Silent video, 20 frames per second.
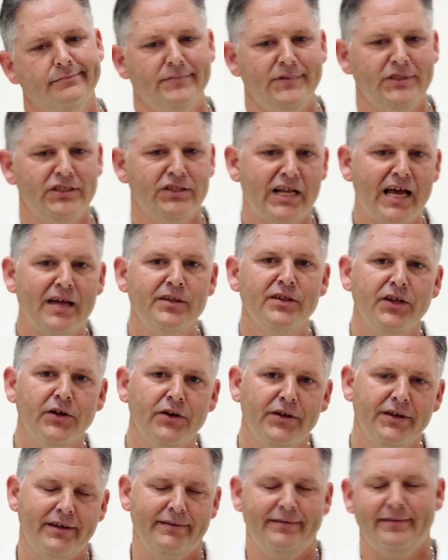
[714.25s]
you're not, you
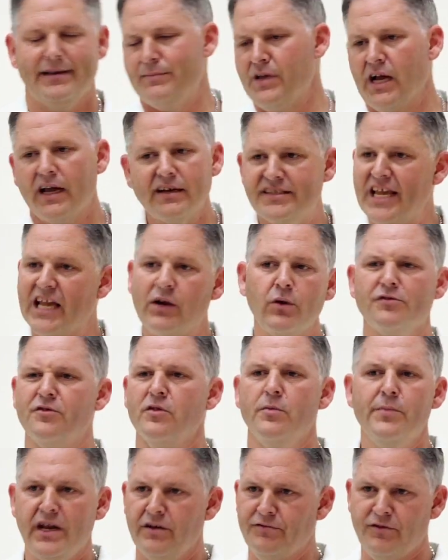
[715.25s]
know, I'm not going to take away from
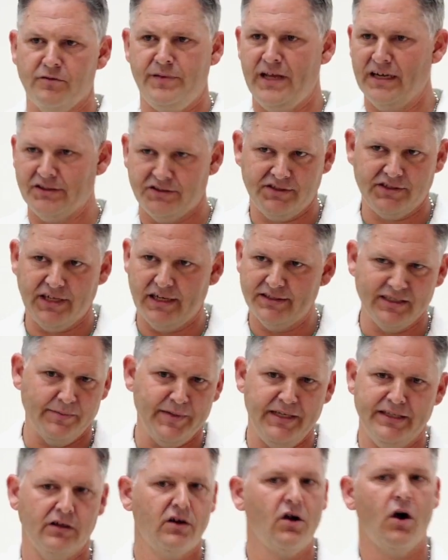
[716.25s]
the benefit from the exercise. I
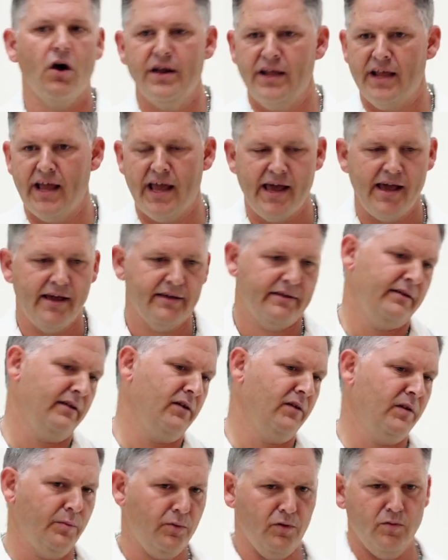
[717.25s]
mean, the cardiac, you
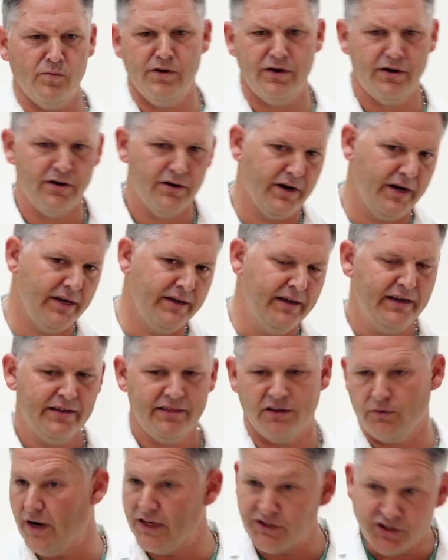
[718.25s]
know, the pulmonary,
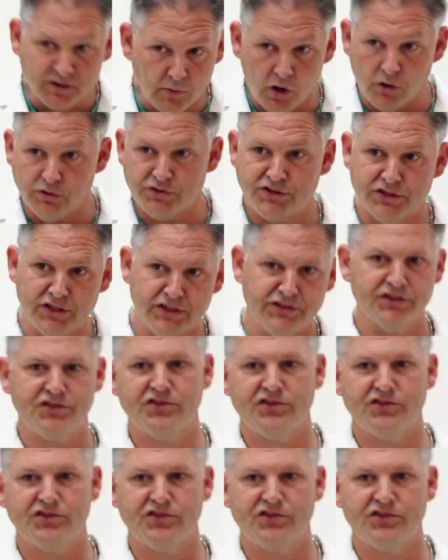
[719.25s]
the range of motion, the